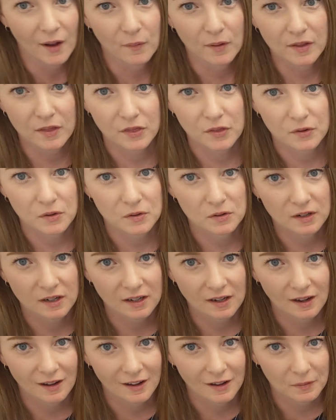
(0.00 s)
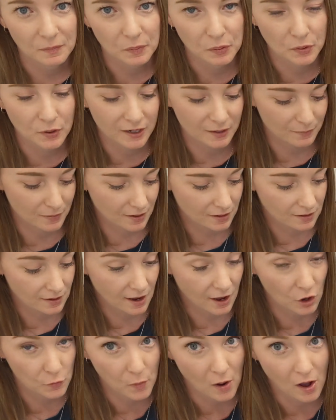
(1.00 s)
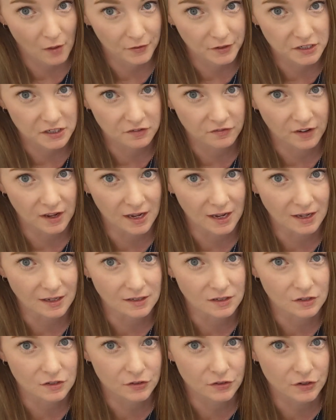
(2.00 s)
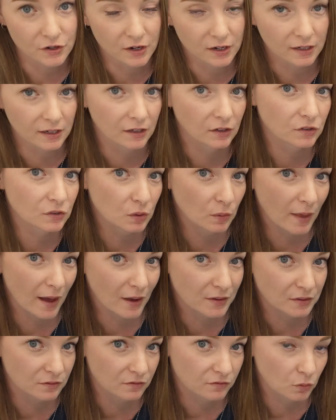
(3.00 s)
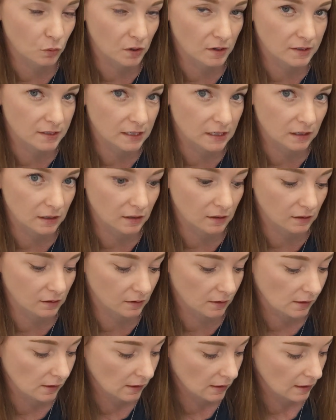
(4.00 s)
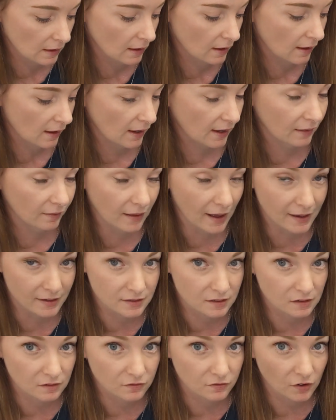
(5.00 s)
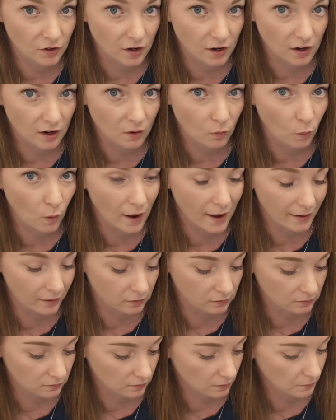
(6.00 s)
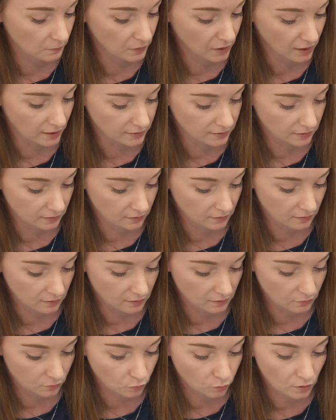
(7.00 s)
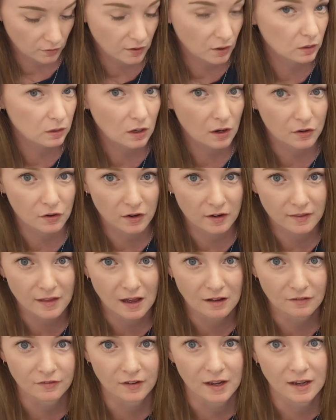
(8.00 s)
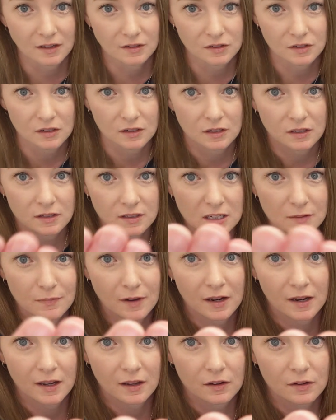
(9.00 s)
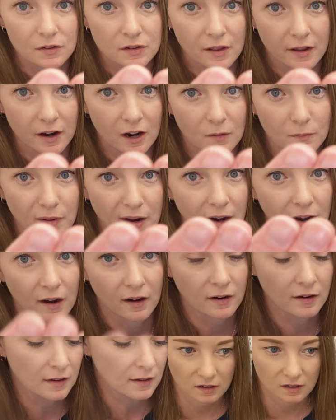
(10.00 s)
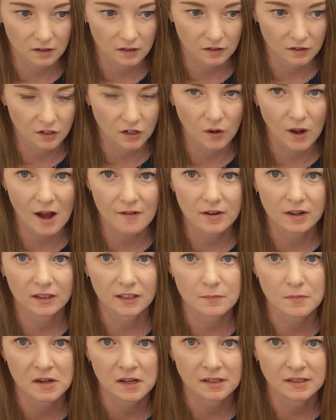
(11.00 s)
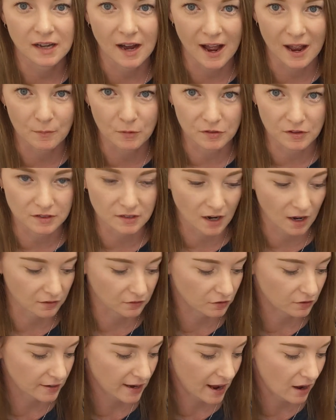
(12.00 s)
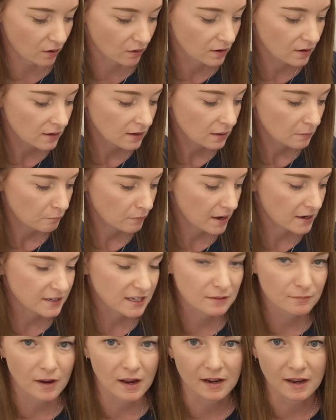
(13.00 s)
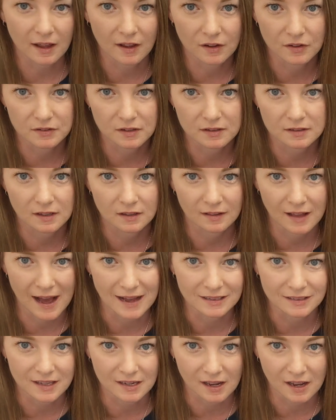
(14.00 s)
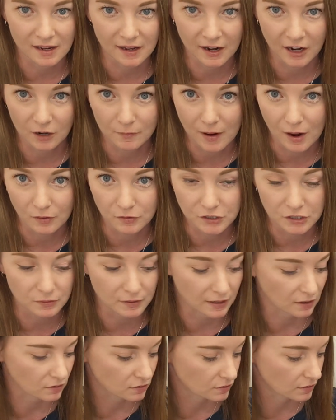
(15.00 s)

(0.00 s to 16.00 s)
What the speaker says: I went through a pretty big nail polish phase circa 2014. It lasted for a while, but we're no longer in that phase. You see my nails, they are bare. You know, having limited time with a toddler now, painting my nails is the last thing I care about doing.